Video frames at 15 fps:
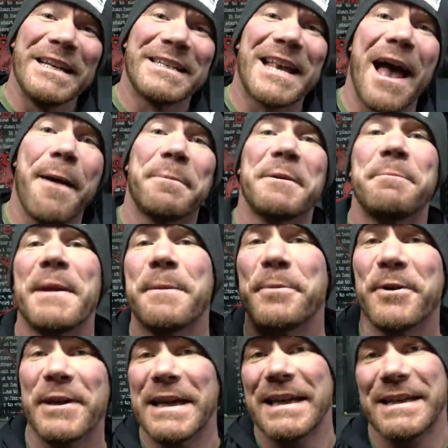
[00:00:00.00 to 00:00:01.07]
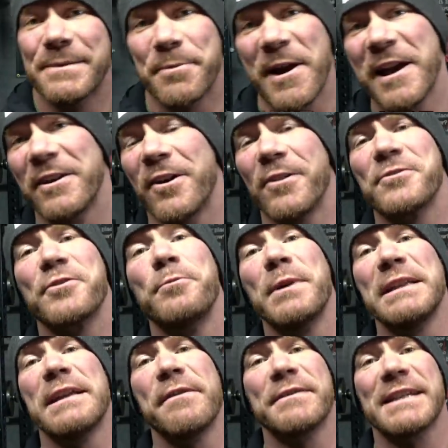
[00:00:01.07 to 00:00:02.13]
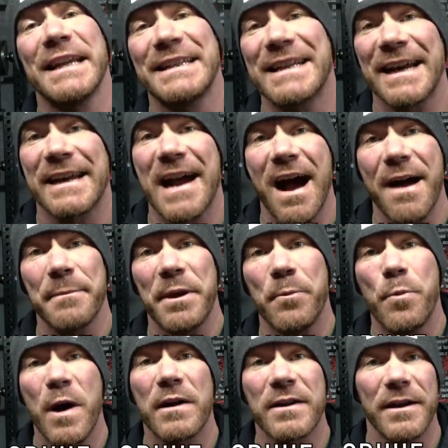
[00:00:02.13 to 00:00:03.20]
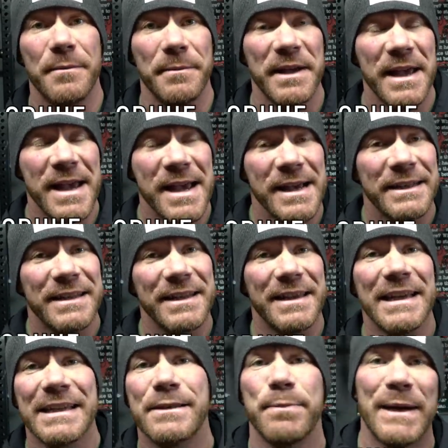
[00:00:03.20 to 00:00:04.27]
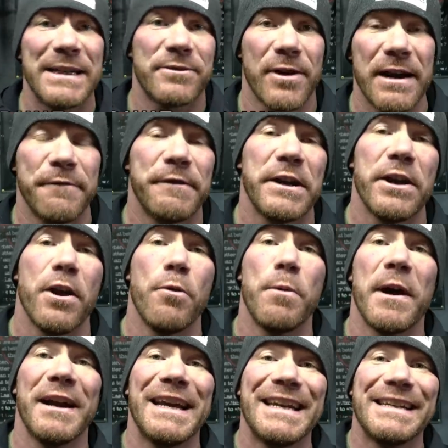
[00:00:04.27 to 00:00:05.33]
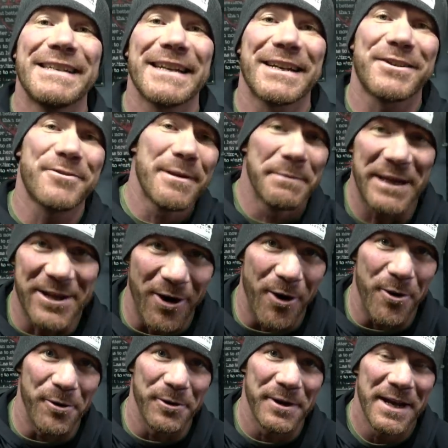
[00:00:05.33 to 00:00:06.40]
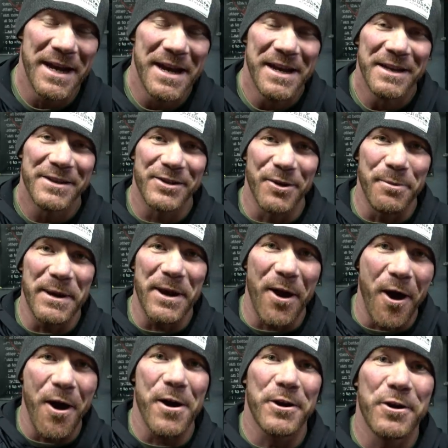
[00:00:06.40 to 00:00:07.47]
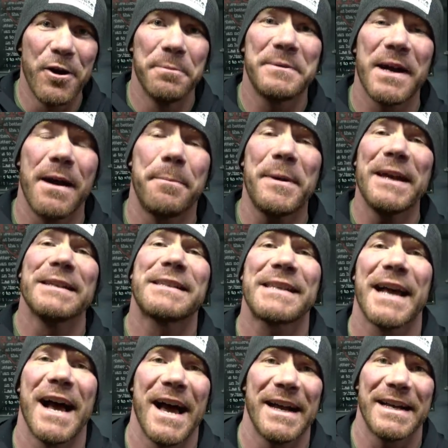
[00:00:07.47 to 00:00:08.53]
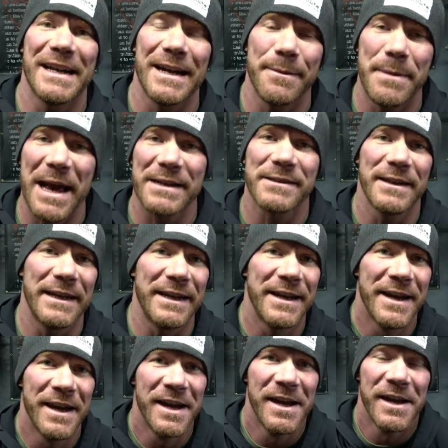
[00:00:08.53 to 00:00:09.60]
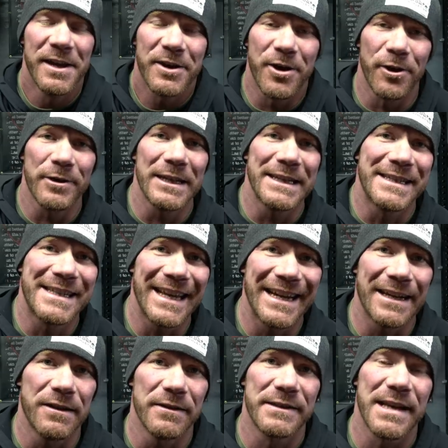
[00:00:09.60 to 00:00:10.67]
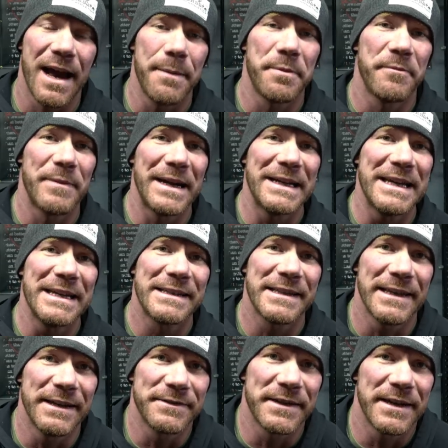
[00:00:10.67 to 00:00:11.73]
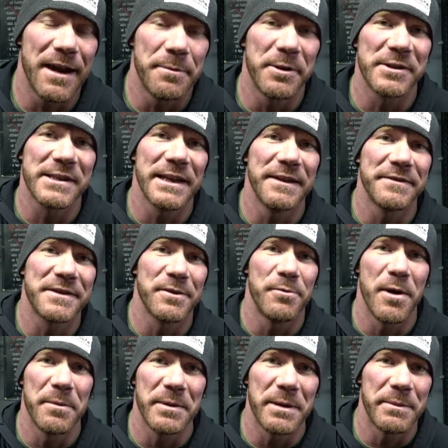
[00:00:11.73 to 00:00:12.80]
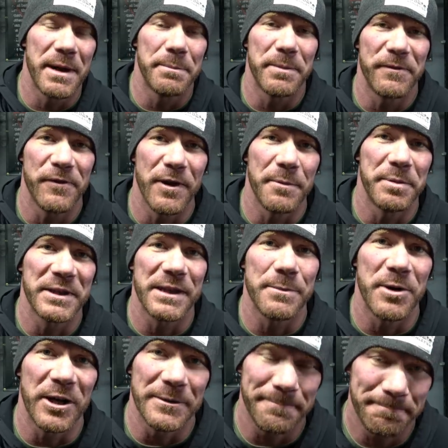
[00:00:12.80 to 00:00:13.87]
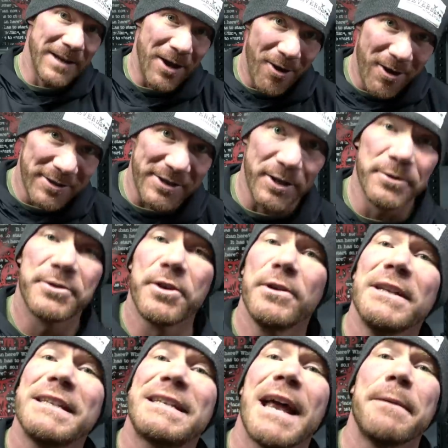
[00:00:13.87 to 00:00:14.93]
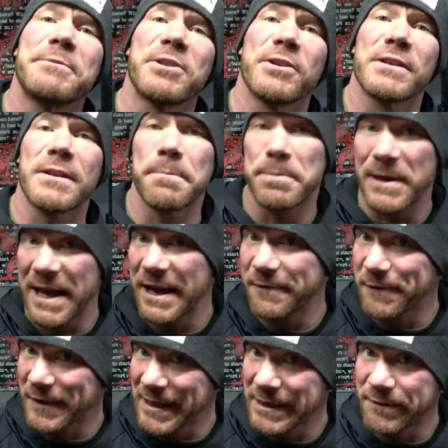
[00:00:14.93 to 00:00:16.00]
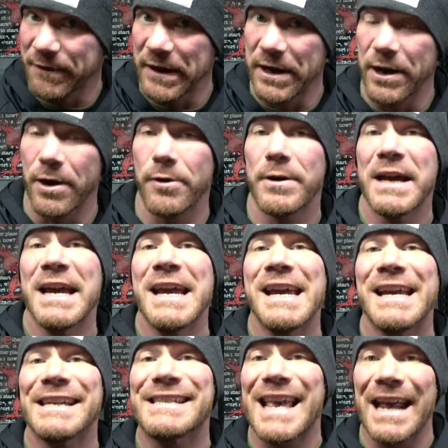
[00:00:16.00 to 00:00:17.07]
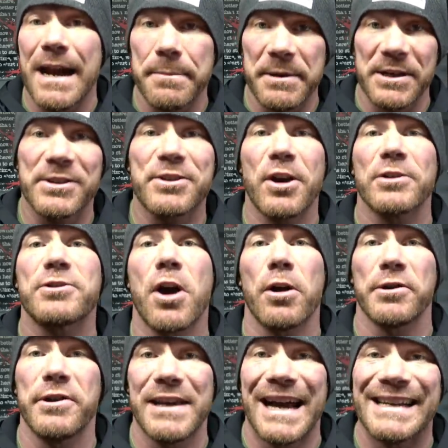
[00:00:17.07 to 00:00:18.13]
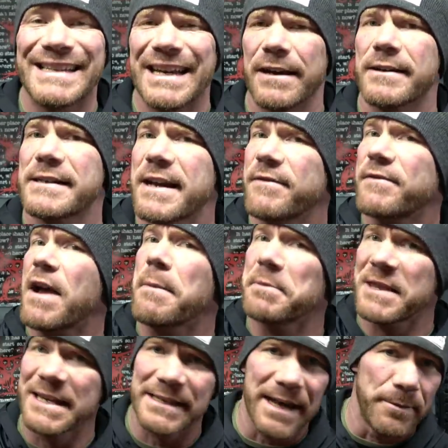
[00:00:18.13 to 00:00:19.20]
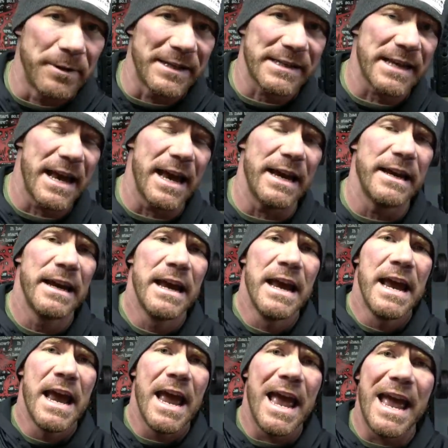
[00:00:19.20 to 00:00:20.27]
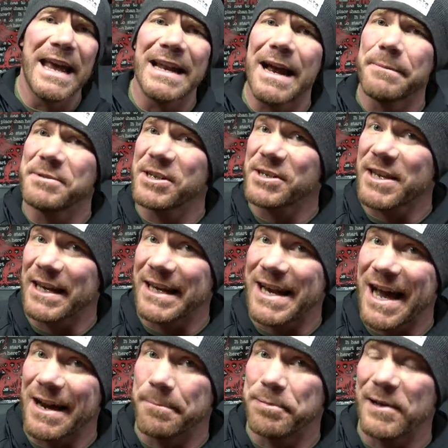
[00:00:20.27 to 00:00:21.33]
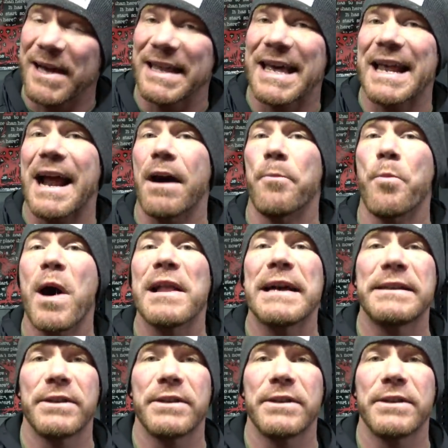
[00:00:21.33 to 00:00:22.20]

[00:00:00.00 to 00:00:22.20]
is happening, people? It is Brian Alsruhe with NEVERsate.com, and welcome to this week's training video where it is extremely cold, so we are cooped up inside, and I'm actually currently sitting on top of my knee sleeves and elbow sleeves to warm them up before I put them on. Now also, due to the temperatures, the plan for this video is that I'm gonna start talking to you guys here, because I have a couple things I wanna say, and I'm just gonna kinda play that out. And while I